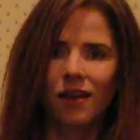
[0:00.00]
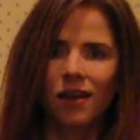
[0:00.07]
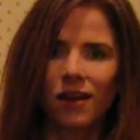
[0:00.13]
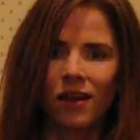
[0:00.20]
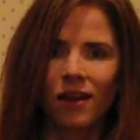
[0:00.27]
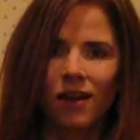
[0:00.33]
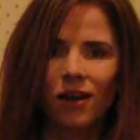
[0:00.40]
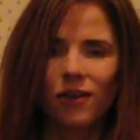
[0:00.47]

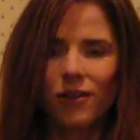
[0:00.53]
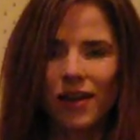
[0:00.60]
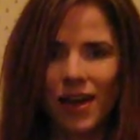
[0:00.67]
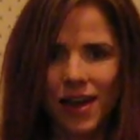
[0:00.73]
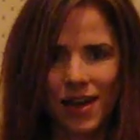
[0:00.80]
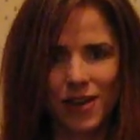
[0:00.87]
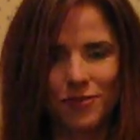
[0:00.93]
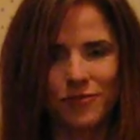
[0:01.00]

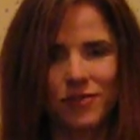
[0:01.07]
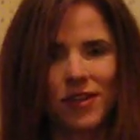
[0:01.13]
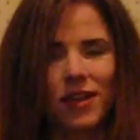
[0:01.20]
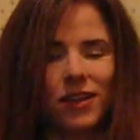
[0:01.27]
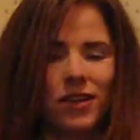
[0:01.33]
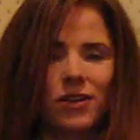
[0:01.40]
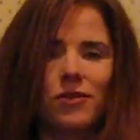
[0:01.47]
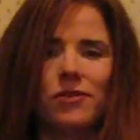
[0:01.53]
Okay,
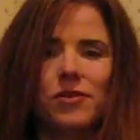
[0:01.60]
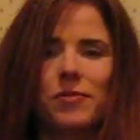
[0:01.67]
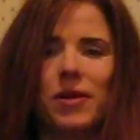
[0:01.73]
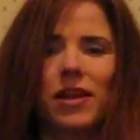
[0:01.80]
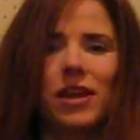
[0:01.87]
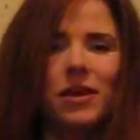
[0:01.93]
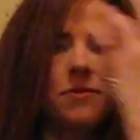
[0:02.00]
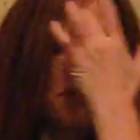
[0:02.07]
hello
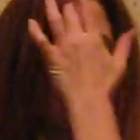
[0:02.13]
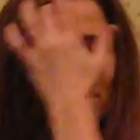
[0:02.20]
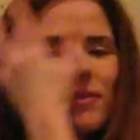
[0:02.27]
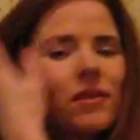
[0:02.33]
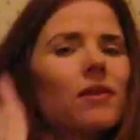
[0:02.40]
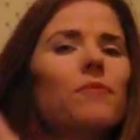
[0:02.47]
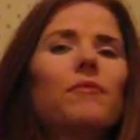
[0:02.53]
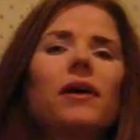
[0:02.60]
everybody.
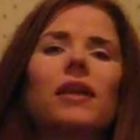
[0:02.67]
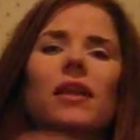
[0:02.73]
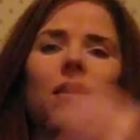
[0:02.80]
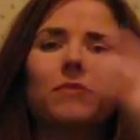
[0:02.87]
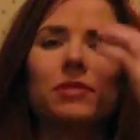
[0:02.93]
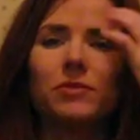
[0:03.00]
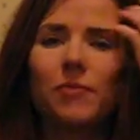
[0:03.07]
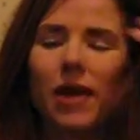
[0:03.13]
My
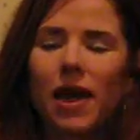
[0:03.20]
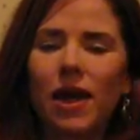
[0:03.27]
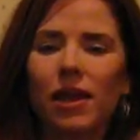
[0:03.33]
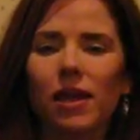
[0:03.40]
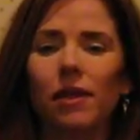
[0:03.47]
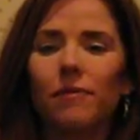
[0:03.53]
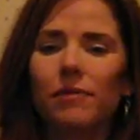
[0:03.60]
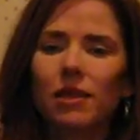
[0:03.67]
name is
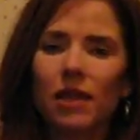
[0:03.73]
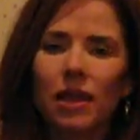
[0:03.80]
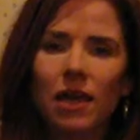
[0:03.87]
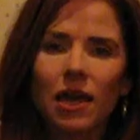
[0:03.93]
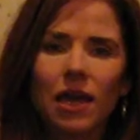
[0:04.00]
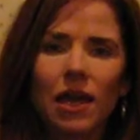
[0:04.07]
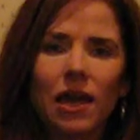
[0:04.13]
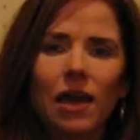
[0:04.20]
Patty
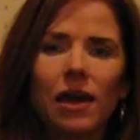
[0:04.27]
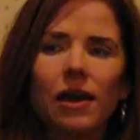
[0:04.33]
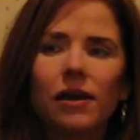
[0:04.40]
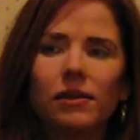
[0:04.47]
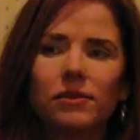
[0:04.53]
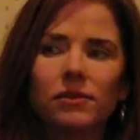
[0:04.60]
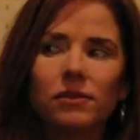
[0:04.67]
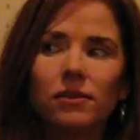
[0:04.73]

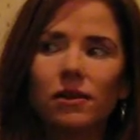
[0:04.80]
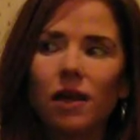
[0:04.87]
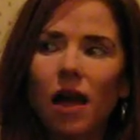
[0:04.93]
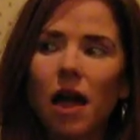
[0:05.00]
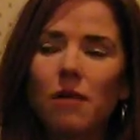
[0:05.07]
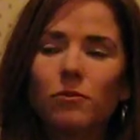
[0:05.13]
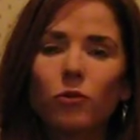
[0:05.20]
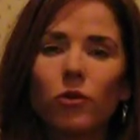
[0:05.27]
and
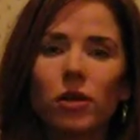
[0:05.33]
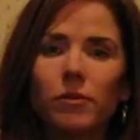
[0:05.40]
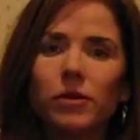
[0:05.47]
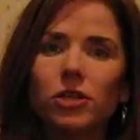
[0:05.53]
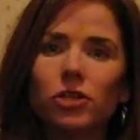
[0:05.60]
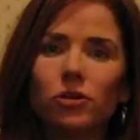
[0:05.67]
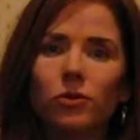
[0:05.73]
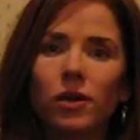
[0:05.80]
I'm going to
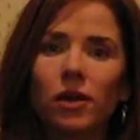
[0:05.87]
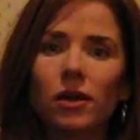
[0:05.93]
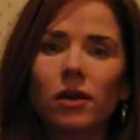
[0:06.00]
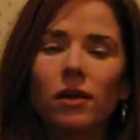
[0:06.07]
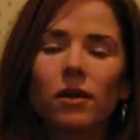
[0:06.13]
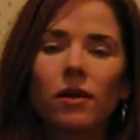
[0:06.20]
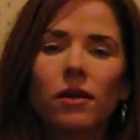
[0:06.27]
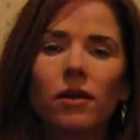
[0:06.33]
be doing
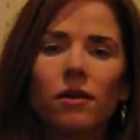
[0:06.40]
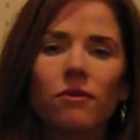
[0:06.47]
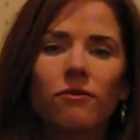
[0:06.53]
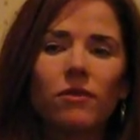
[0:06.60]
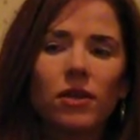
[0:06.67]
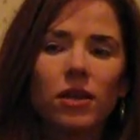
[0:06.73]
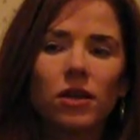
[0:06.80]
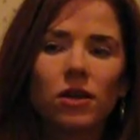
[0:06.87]

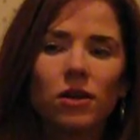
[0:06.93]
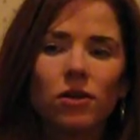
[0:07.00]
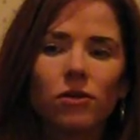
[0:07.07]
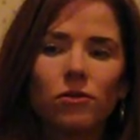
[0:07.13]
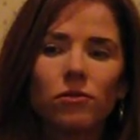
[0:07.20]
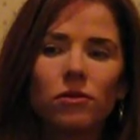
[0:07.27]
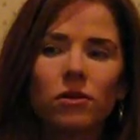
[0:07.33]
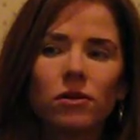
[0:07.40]

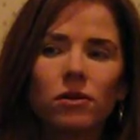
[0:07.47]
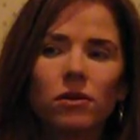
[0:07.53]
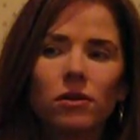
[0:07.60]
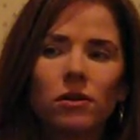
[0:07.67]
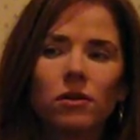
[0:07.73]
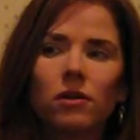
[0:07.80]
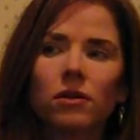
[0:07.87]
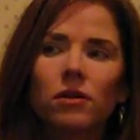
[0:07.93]
video
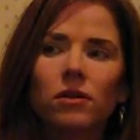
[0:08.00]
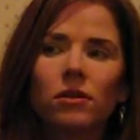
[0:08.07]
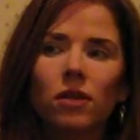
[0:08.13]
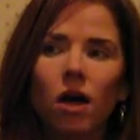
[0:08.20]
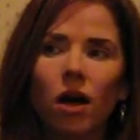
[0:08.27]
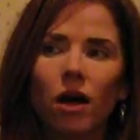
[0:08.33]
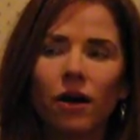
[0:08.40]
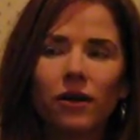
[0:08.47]

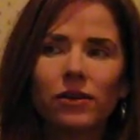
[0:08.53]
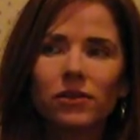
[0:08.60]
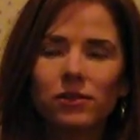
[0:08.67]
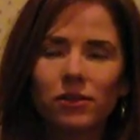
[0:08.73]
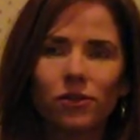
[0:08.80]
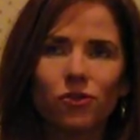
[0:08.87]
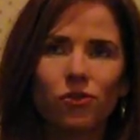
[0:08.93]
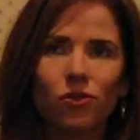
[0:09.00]

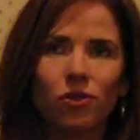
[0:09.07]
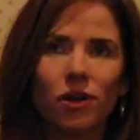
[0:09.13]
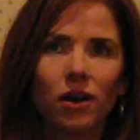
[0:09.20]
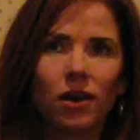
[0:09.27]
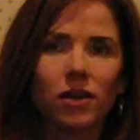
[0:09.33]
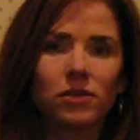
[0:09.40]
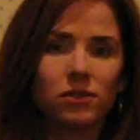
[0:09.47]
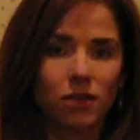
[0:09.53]
logs, or I
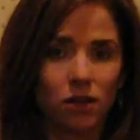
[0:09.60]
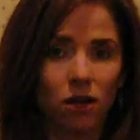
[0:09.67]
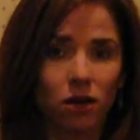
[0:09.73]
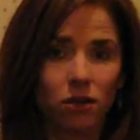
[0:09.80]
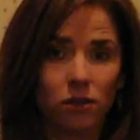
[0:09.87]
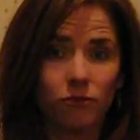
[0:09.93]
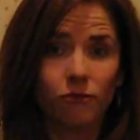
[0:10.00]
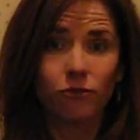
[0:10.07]
guess they
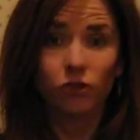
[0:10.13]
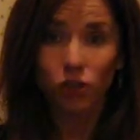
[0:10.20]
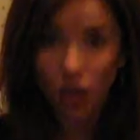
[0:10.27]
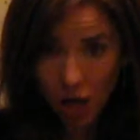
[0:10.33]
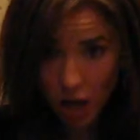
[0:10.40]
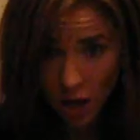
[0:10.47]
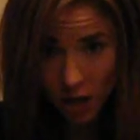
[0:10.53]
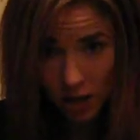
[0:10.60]
call them
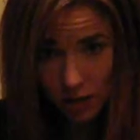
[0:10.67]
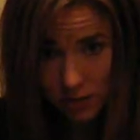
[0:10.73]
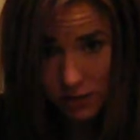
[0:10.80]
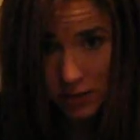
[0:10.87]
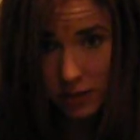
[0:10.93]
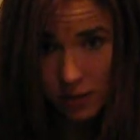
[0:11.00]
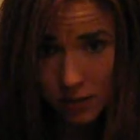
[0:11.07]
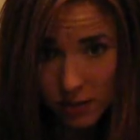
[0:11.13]

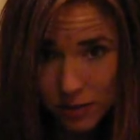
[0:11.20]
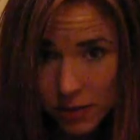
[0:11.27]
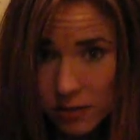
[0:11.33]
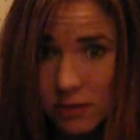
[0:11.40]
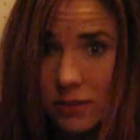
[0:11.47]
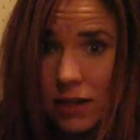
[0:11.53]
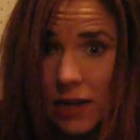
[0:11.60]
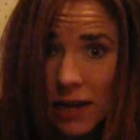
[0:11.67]
vlogs
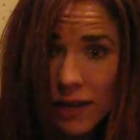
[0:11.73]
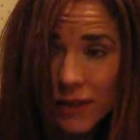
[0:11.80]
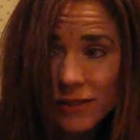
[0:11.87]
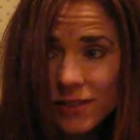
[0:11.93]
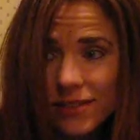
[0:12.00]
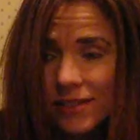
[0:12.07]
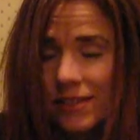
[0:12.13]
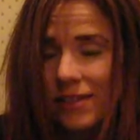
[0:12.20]
these
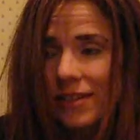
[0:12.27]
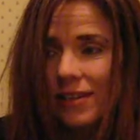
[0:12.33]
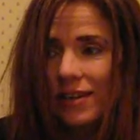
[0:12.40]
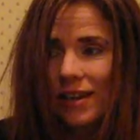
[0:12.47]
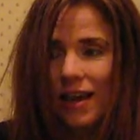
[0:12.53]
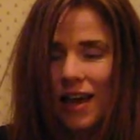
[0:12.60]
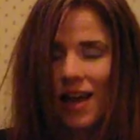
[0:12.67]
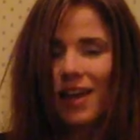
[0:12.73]
days.
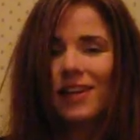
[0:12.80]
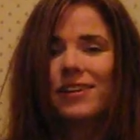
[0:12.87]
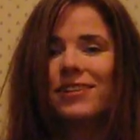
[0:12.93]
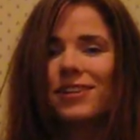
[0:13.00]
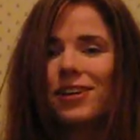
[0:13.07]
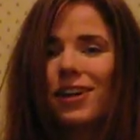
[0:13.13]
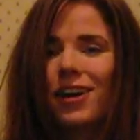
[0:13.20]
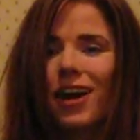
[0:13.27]

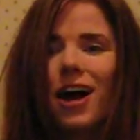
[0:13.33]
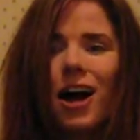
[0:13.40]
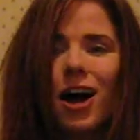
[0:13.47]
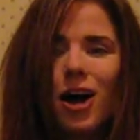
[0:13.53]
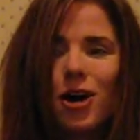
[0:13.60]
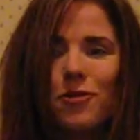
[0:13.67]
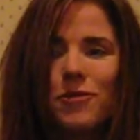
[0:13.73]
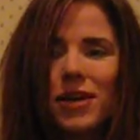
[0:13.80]
And
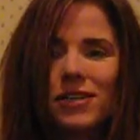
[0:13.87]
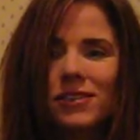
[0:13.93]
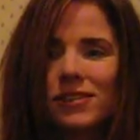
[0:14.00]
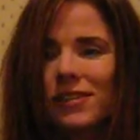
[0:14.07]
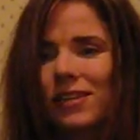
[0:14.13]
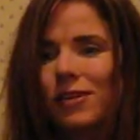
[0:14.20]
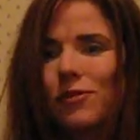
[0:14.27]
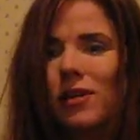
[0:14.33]

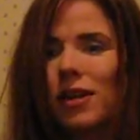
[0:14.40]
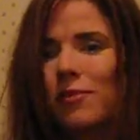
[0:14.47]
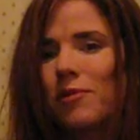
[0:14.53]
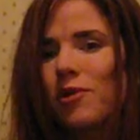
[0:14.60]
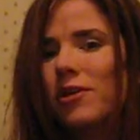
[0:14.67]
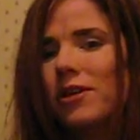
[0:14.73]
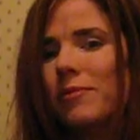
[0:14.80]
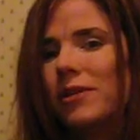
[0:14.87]
basically what I'm
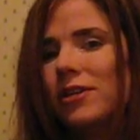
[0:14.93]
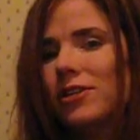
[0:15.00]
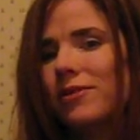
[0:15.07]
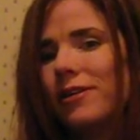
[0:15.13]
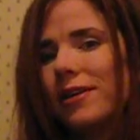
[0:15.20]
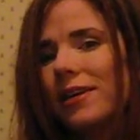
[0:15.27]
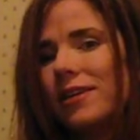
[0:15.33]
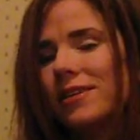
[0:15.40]
going to be
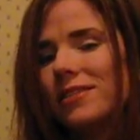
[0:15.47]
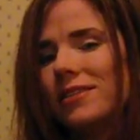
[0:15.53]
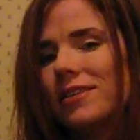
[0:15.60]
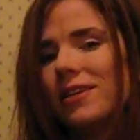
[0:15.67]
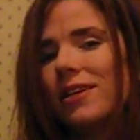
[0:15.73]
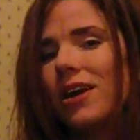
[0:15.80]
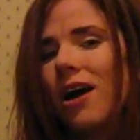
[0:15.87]
doing is